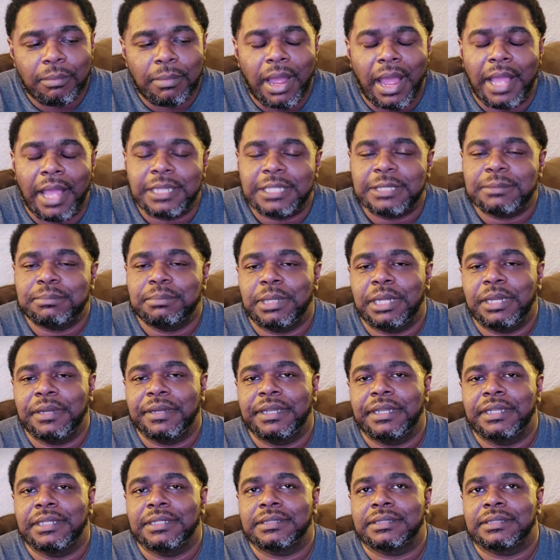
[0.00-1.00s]
my
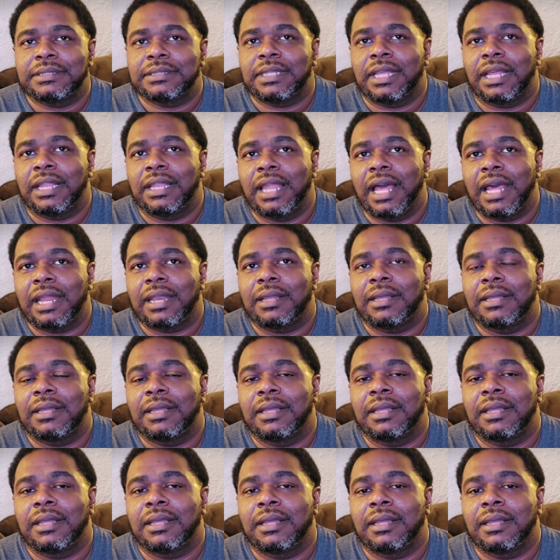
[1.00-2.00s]
experience, a lot
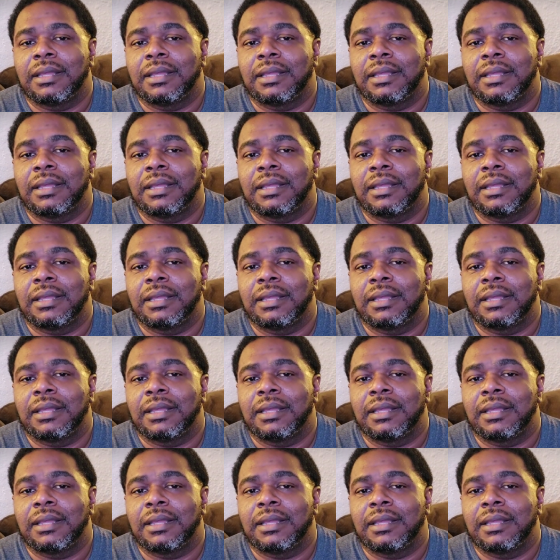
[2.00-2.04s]
of